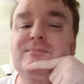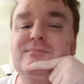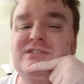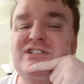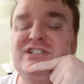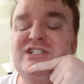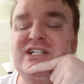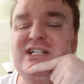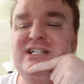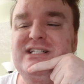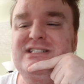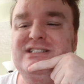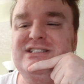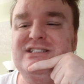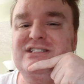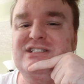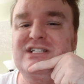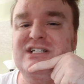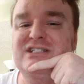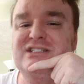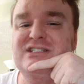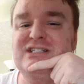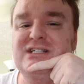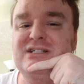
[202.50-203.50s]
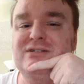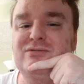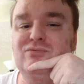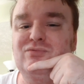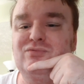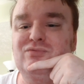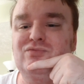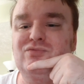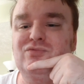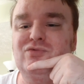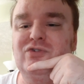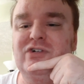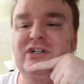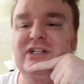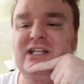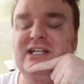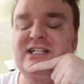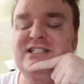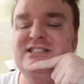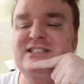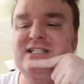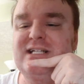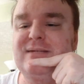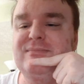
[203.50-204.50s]
She doesn't
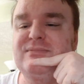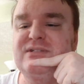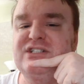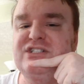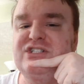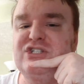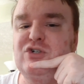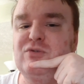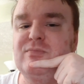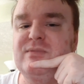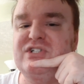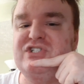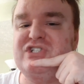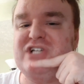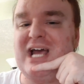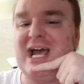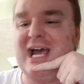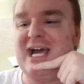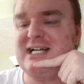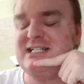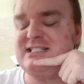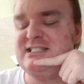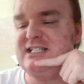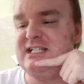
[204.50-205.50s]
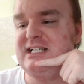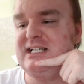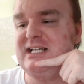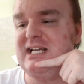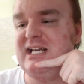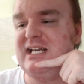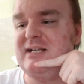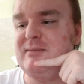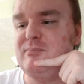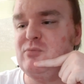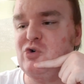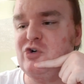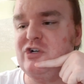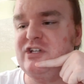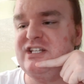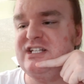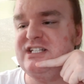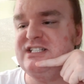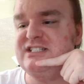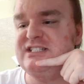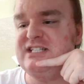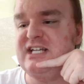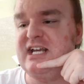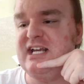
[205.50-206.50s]
really seem to do much acting anymore
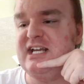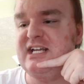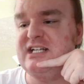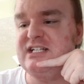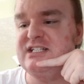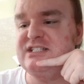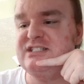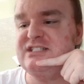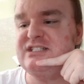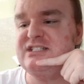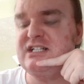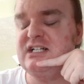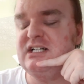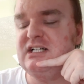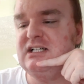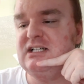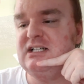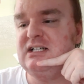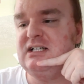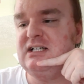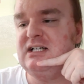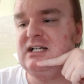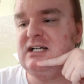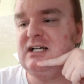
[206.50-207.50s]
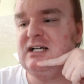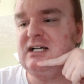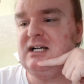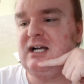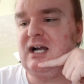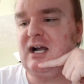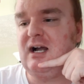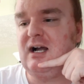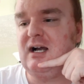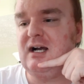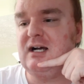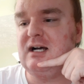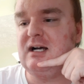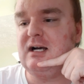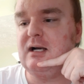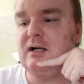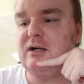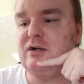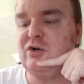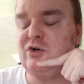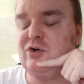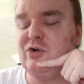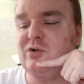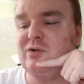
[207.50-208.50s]
these days.
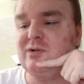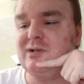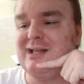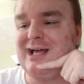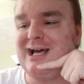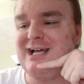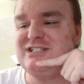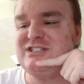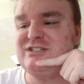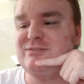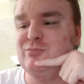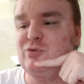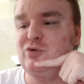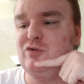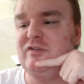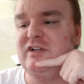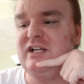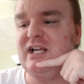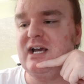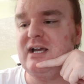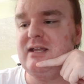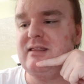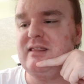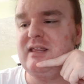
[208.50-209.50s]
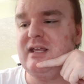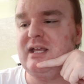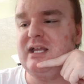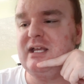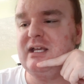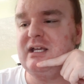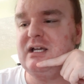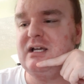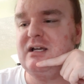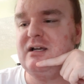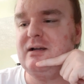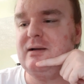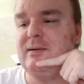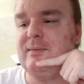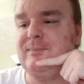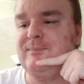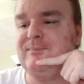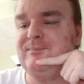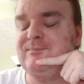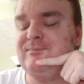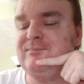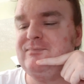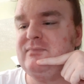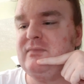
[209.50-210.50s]
Her last movie, I think,
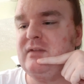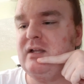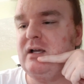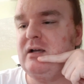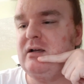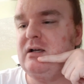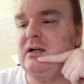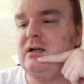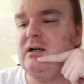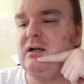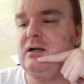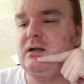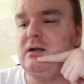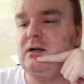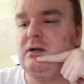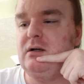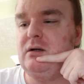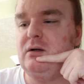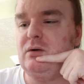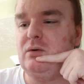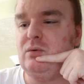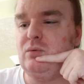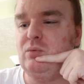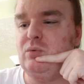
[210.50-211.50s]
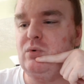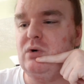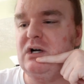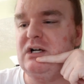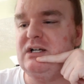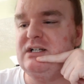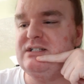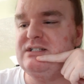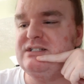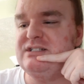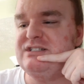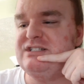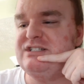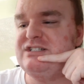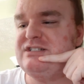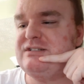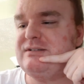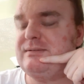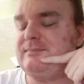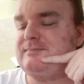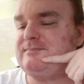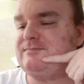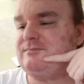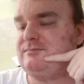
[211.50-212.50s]

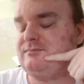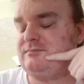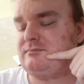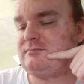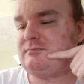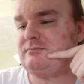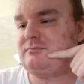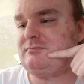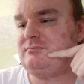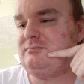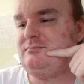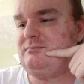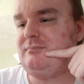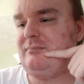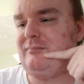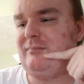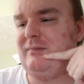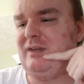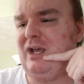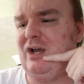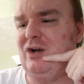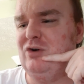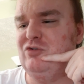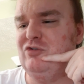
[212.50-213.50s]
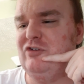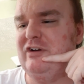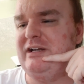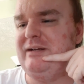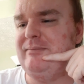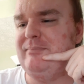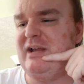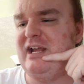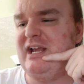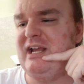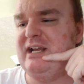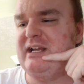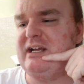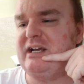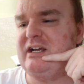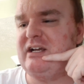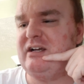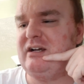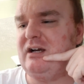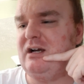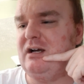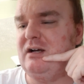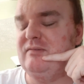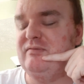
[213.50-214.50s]
was a
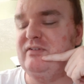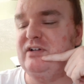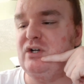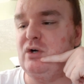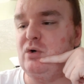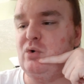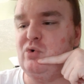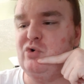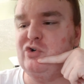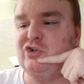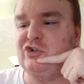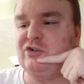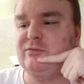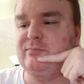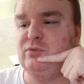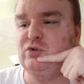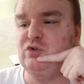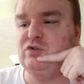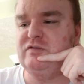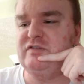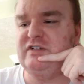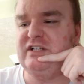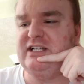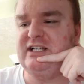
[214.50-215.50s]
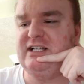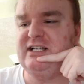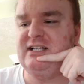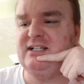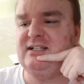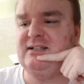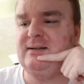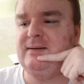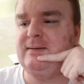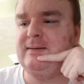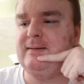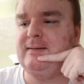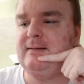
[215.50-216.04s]
remake of an older movie.